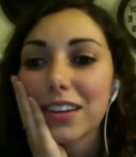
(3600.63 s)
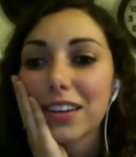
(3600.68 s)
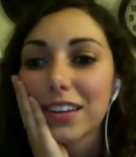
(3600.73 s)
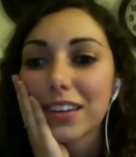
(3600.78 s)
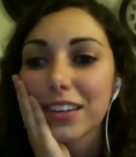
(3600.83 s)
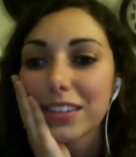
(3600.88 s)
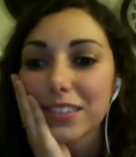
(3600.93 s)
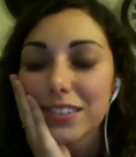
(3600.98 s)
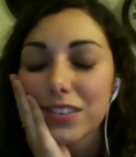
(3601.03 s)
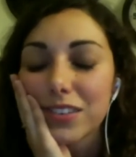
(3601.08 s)
and
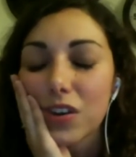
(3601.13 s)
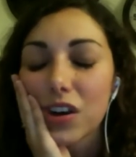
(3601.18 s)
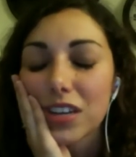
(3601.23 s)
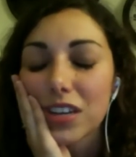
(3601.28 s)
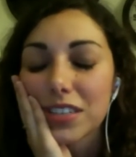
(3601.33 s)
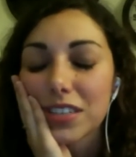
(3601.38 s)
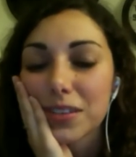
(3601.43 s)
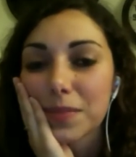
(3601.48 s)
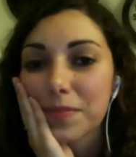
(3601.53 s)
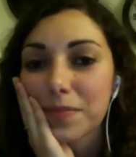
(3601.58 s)
it's
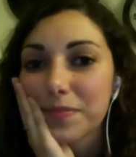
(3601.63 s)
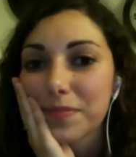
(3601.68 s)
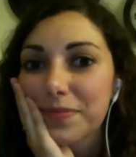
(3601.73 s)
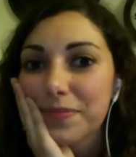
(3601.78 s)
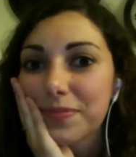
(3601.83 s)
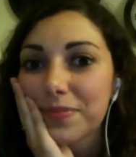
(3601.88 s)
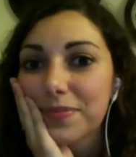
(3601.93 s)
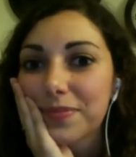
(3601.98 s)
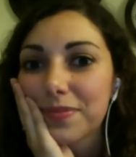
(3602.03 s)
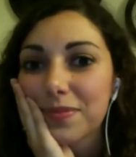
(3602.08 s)
awesome.
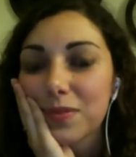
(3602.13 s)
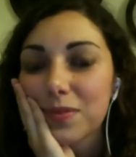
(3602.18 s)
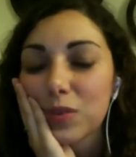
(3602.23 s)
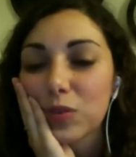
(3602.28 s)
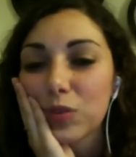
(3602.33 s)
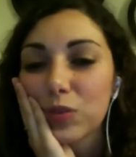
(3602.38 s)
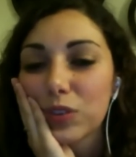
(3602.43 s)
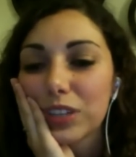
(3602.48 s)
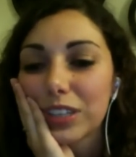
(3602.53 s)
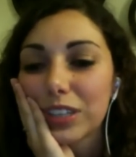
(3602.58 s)

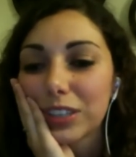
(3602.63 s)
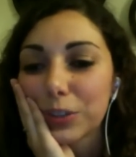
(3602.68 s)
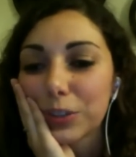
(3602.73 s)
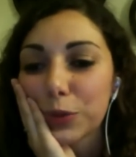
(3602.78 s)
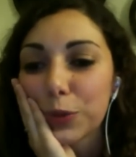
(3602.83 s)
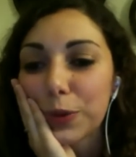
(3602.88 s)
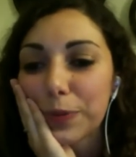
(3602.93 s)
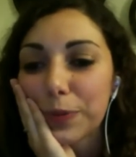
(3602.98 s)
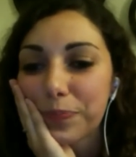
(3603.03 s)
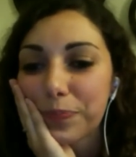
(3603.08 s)
You're really
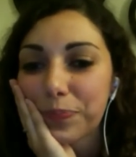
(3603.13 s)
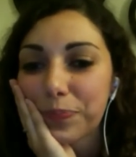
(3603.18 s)
cool.